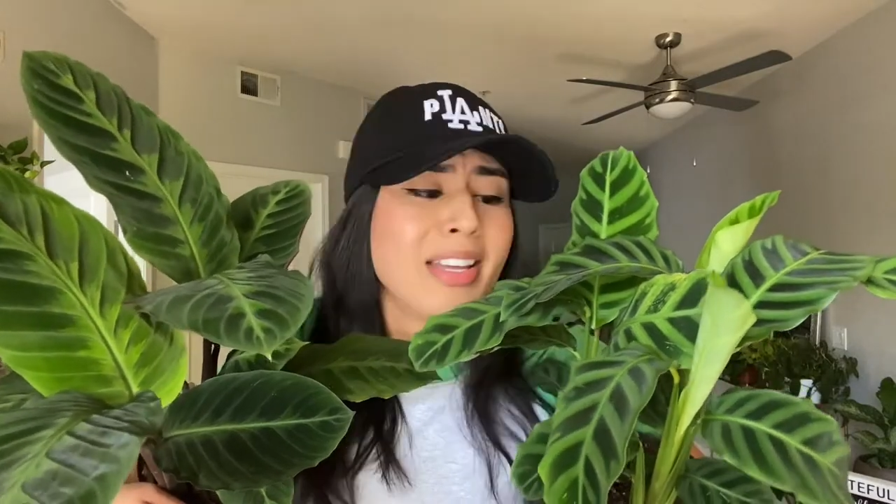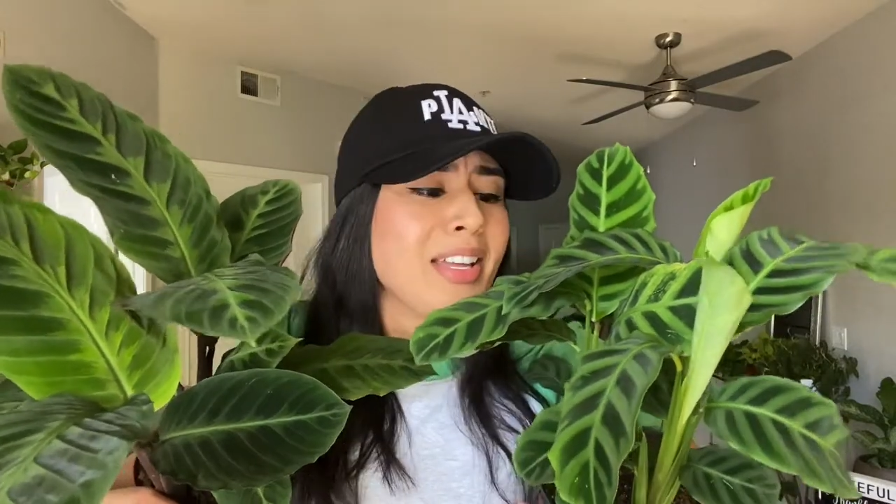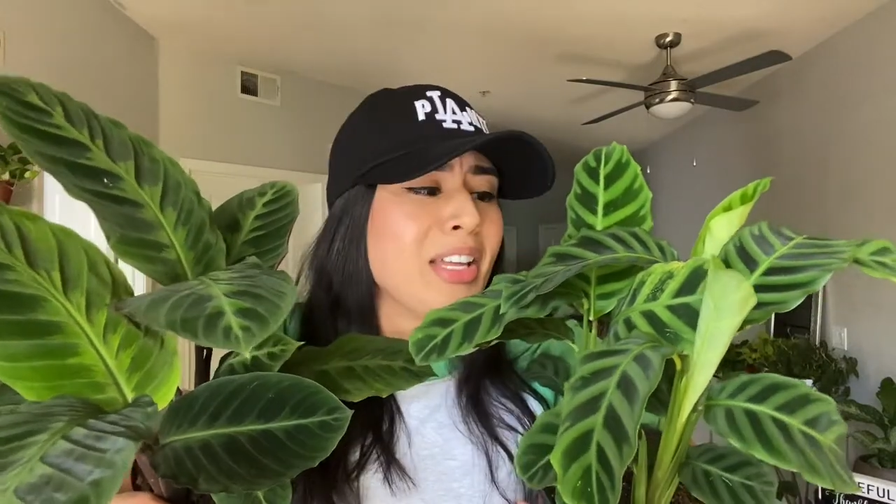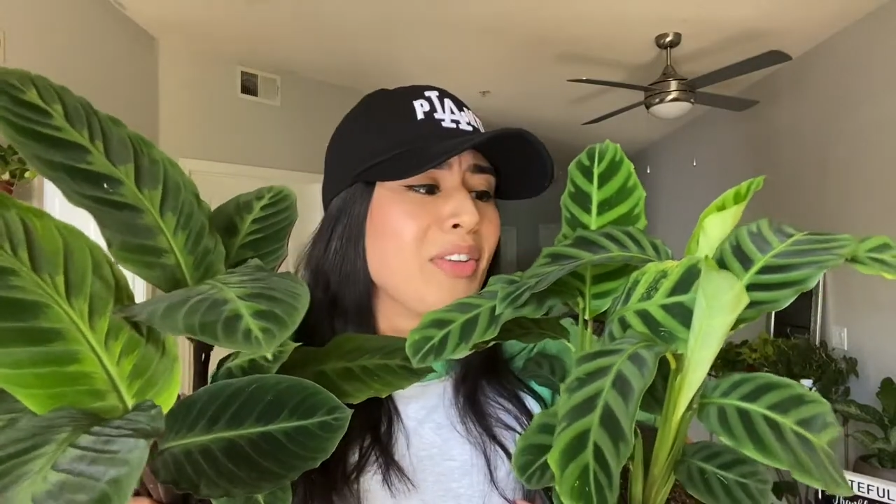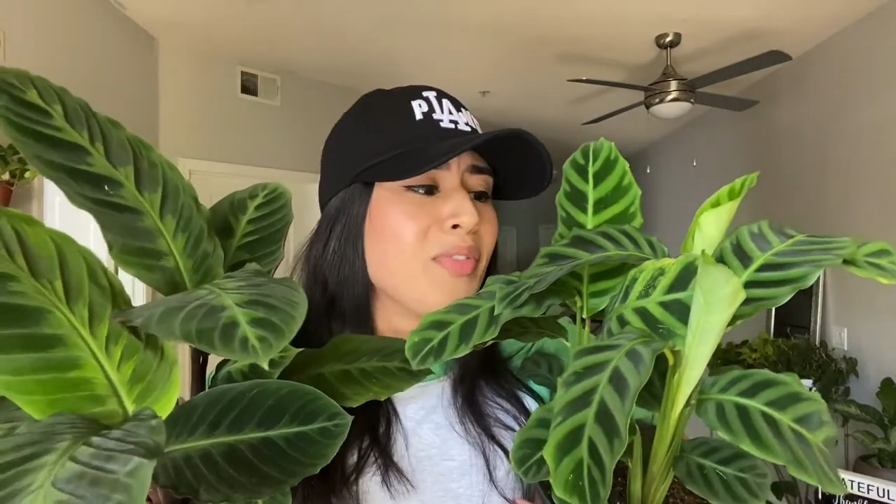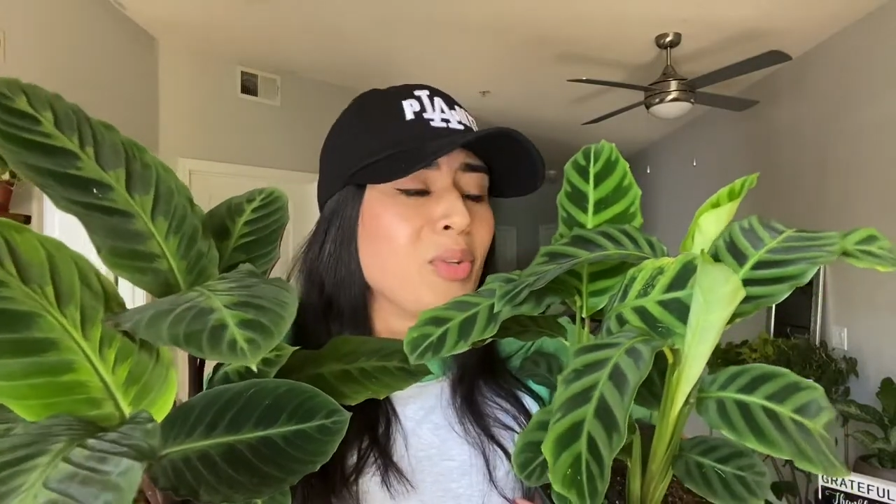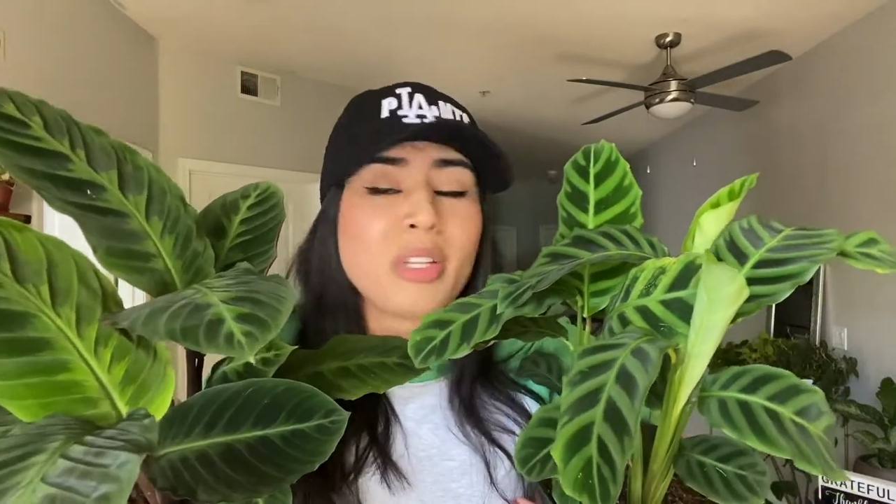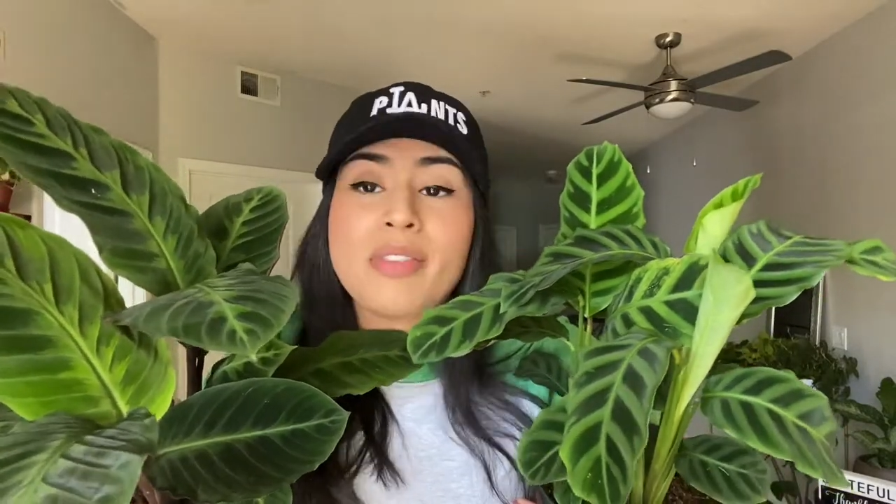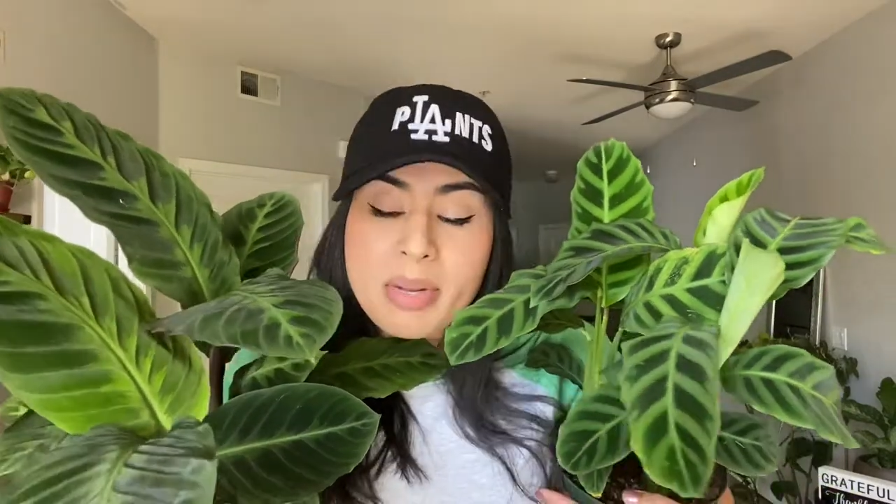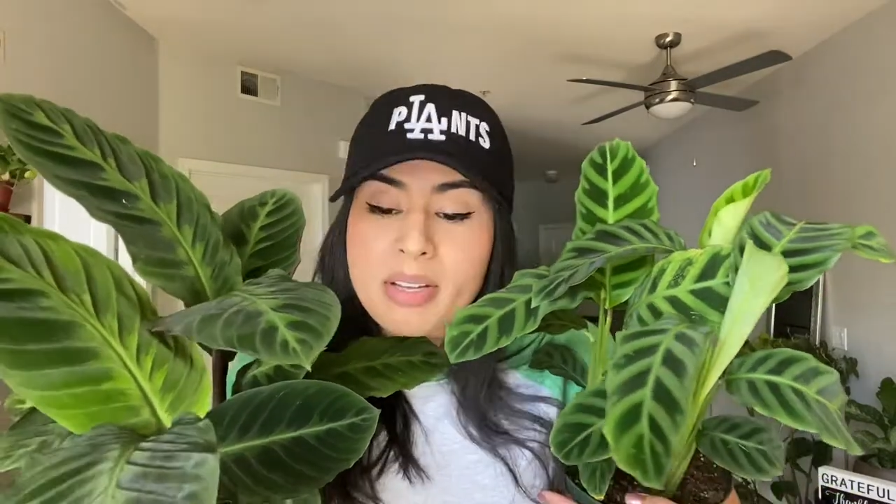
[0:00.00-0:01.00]
if you live
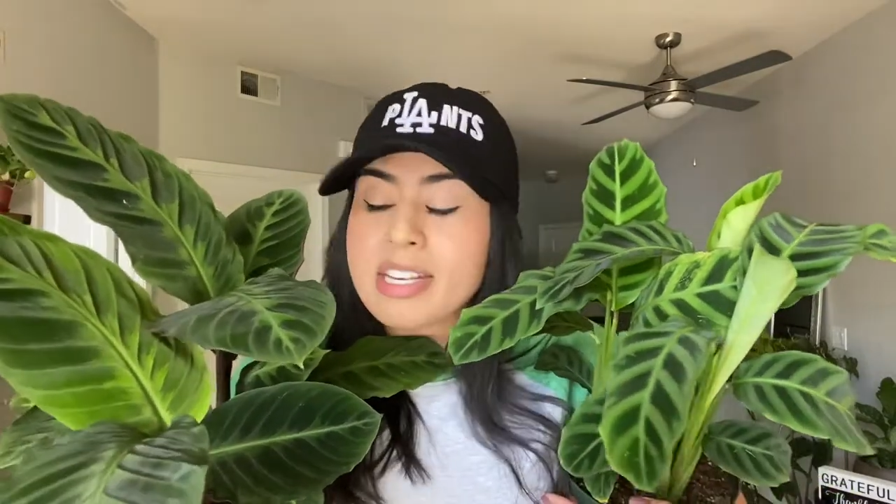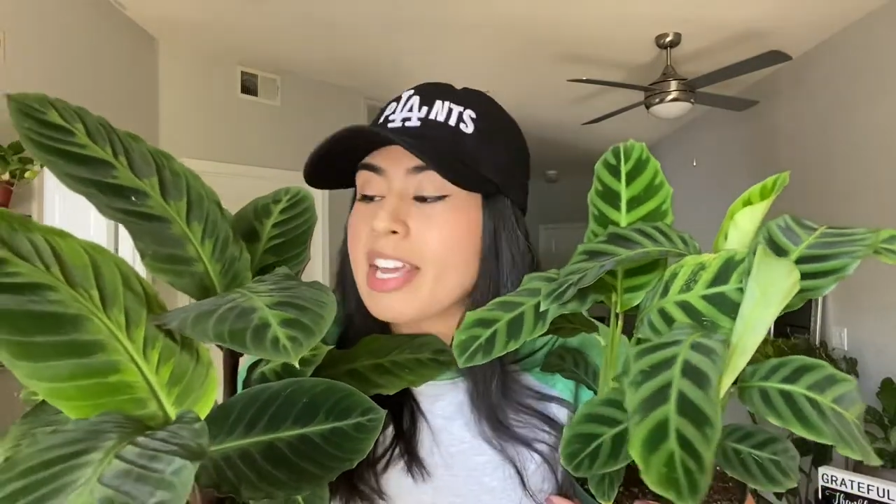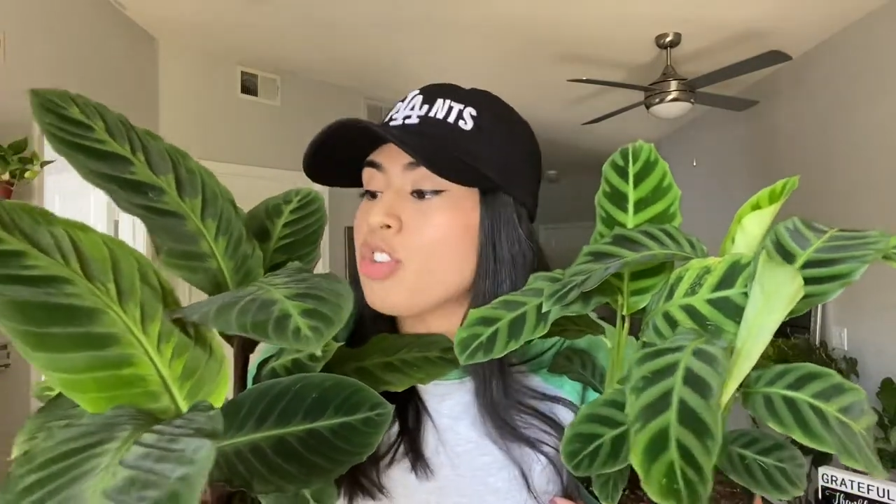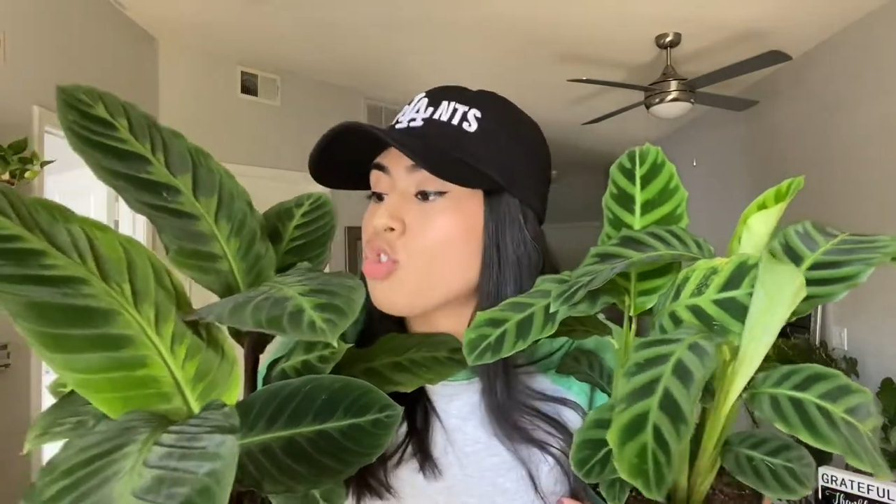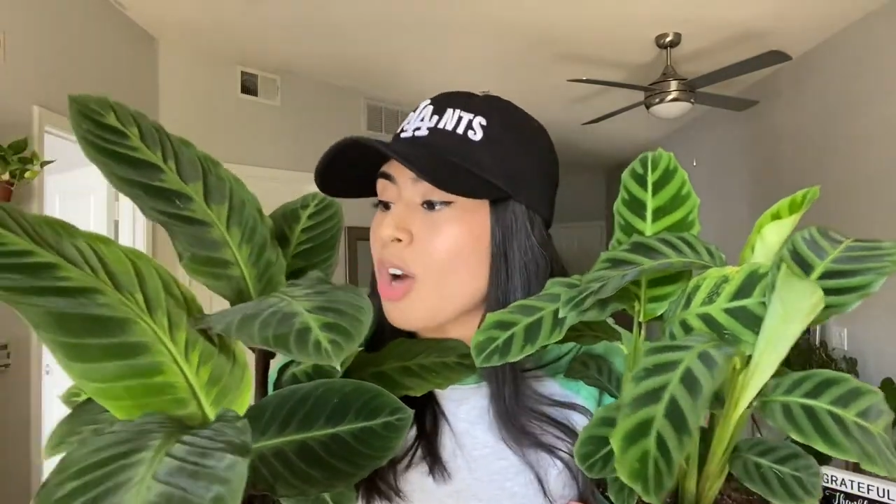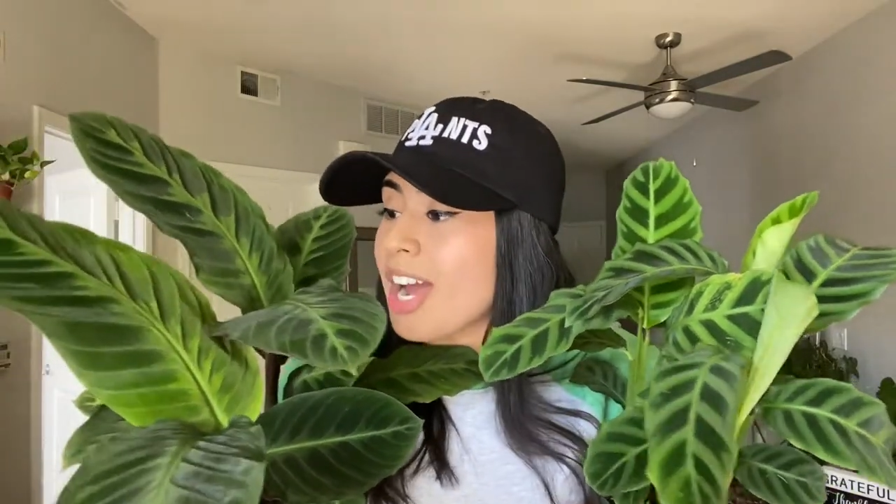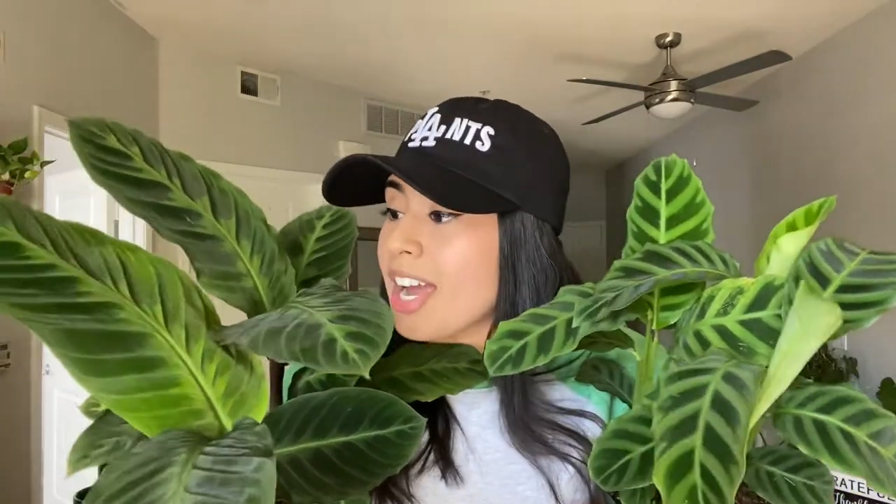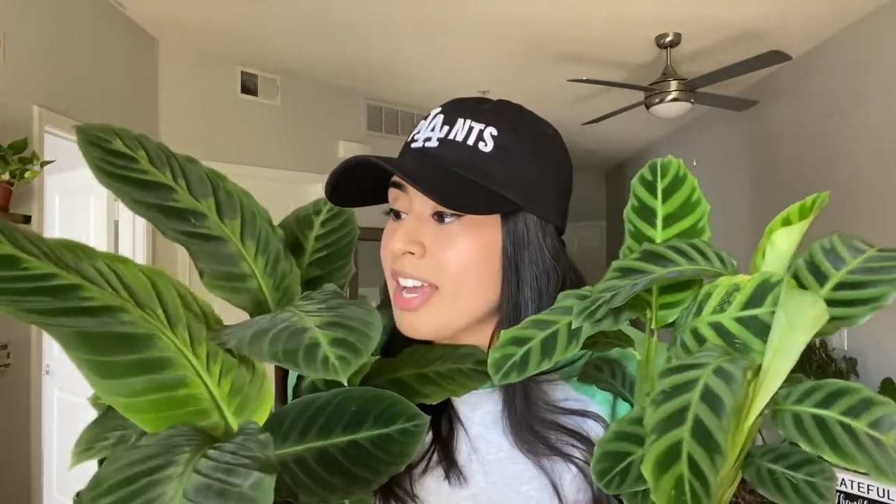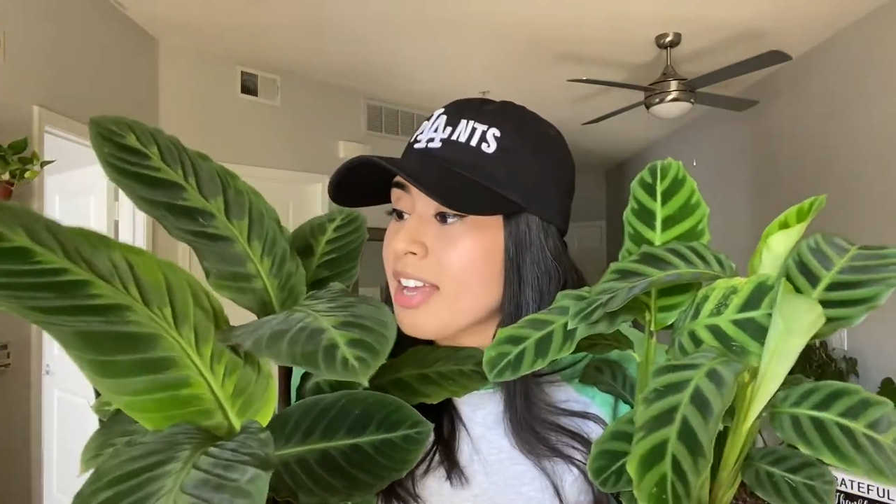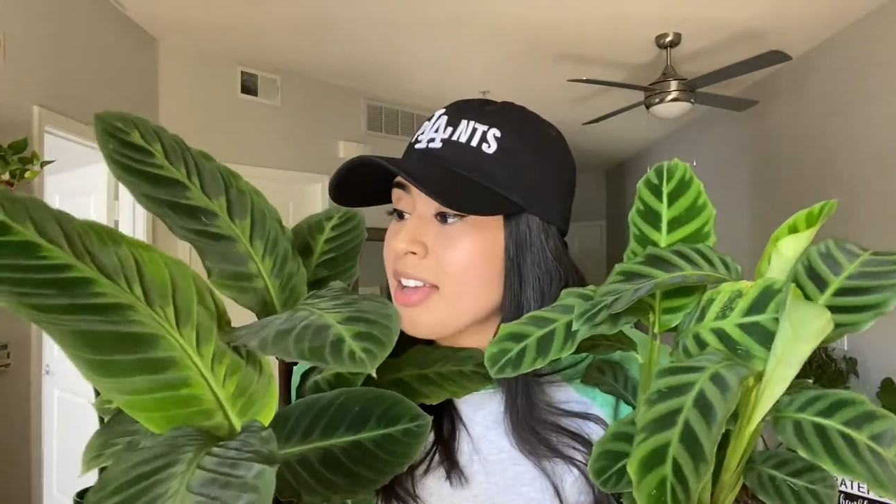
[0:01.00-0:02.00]
in a dry